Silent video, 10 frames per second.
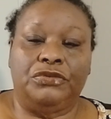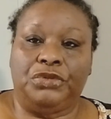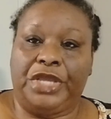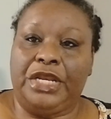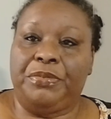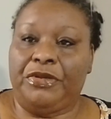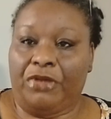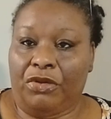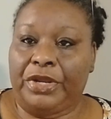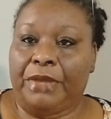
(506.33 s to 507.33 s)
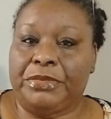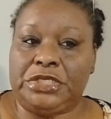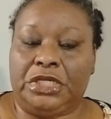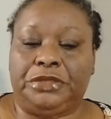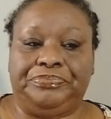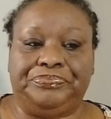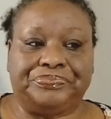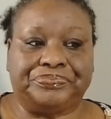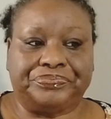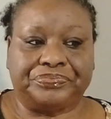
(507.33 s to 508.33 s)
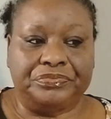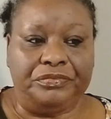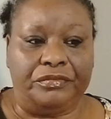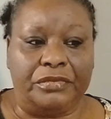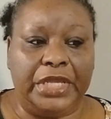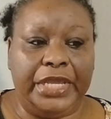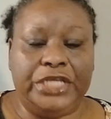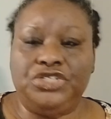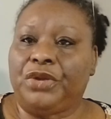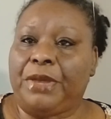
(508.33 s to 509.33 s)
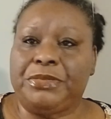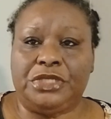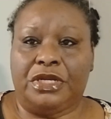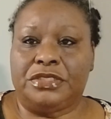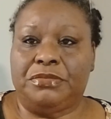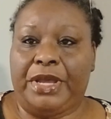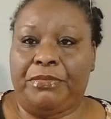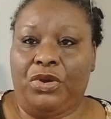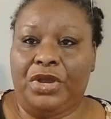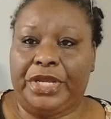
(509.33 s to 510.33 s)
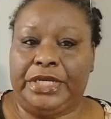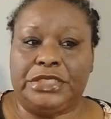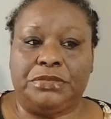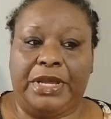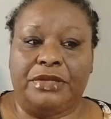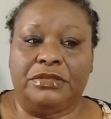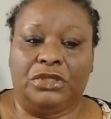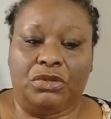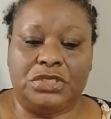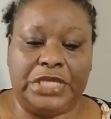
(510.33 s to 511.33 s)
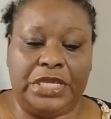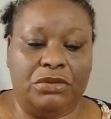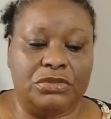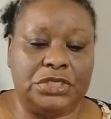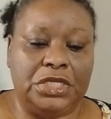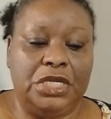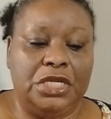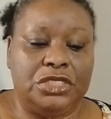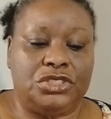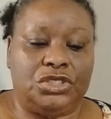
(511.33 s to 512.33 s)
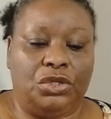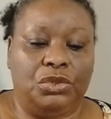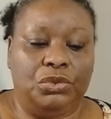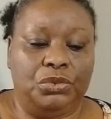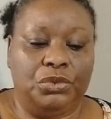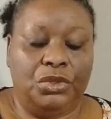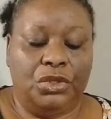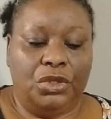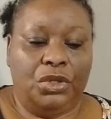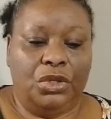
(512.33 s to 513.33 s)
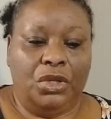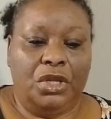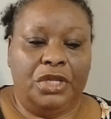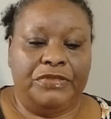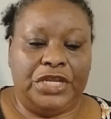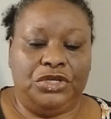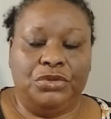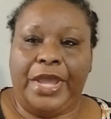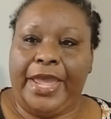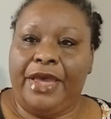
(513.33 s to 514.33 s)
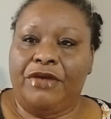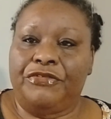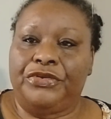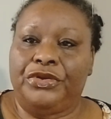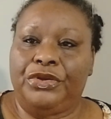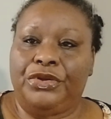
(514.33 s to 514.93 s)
through KDP on Amazon, is, Amazon is about marketing, it's about, sales. So they do have